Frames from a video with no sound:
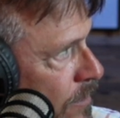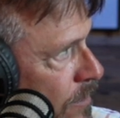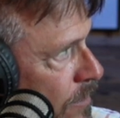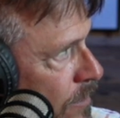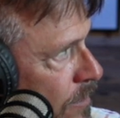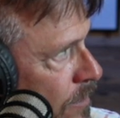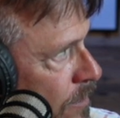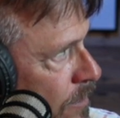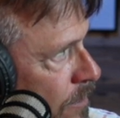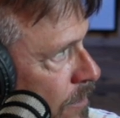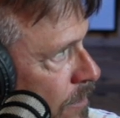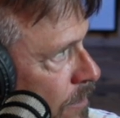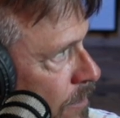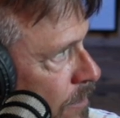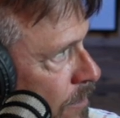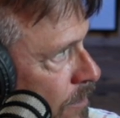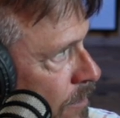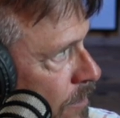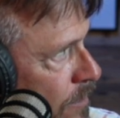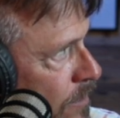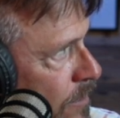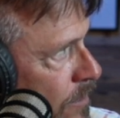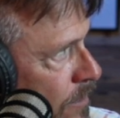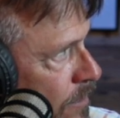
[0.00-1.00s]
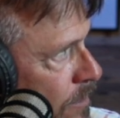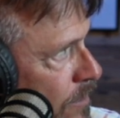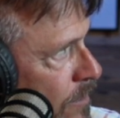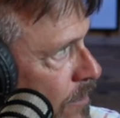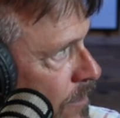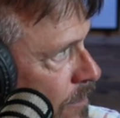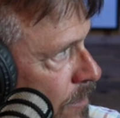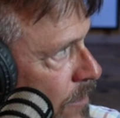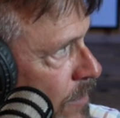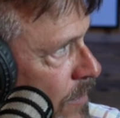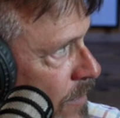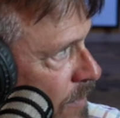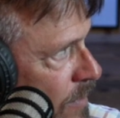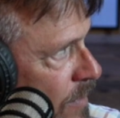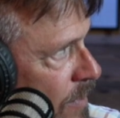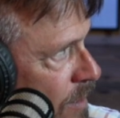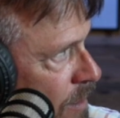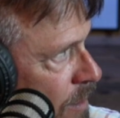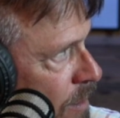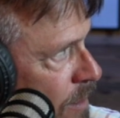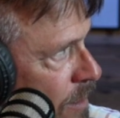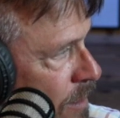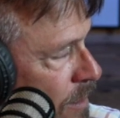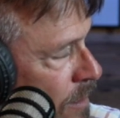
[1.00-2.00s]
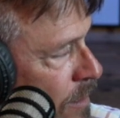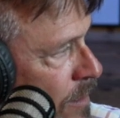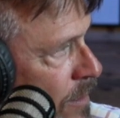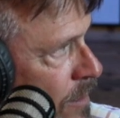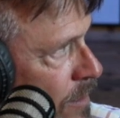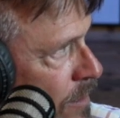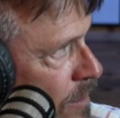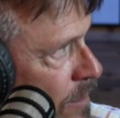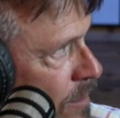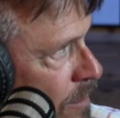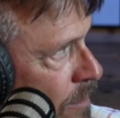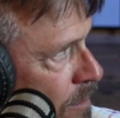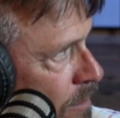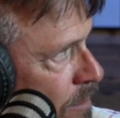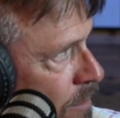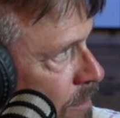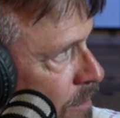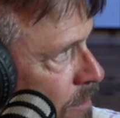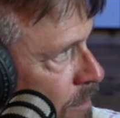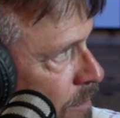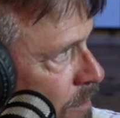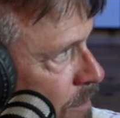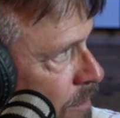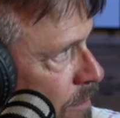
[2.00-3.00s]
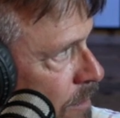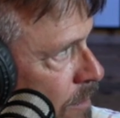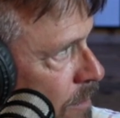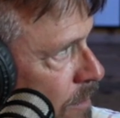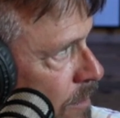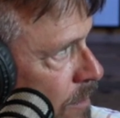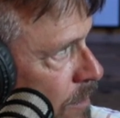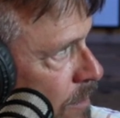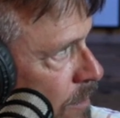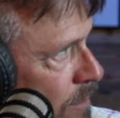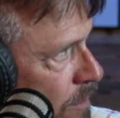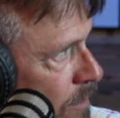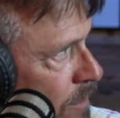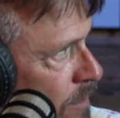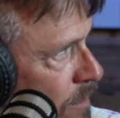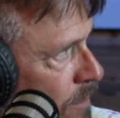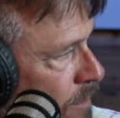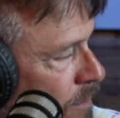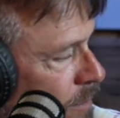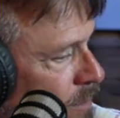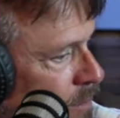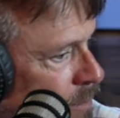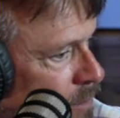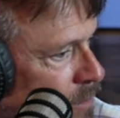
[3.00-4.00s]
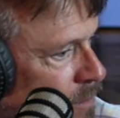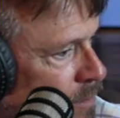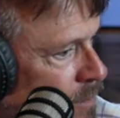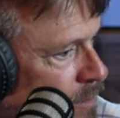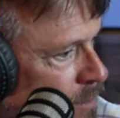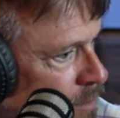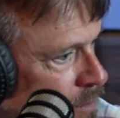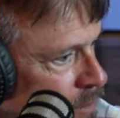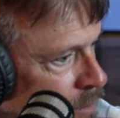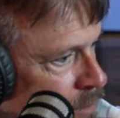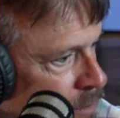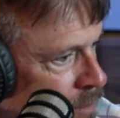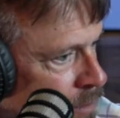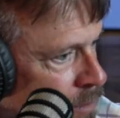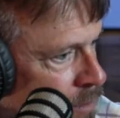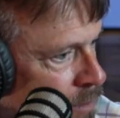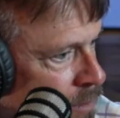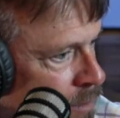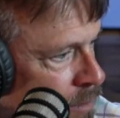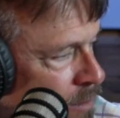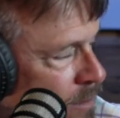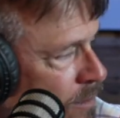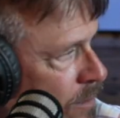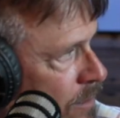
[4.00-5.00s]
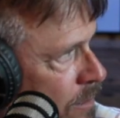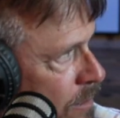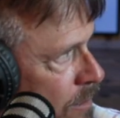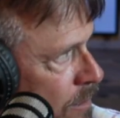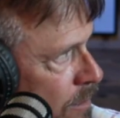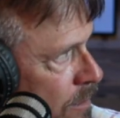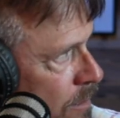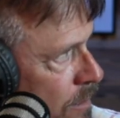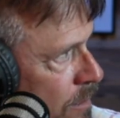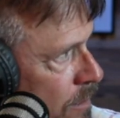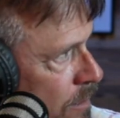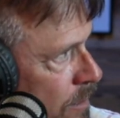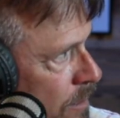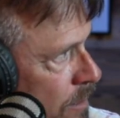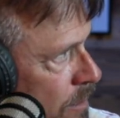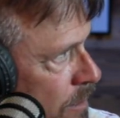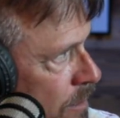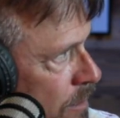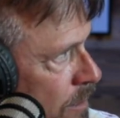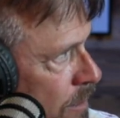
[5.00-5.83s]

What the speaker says: No words are spoken by the person on screen.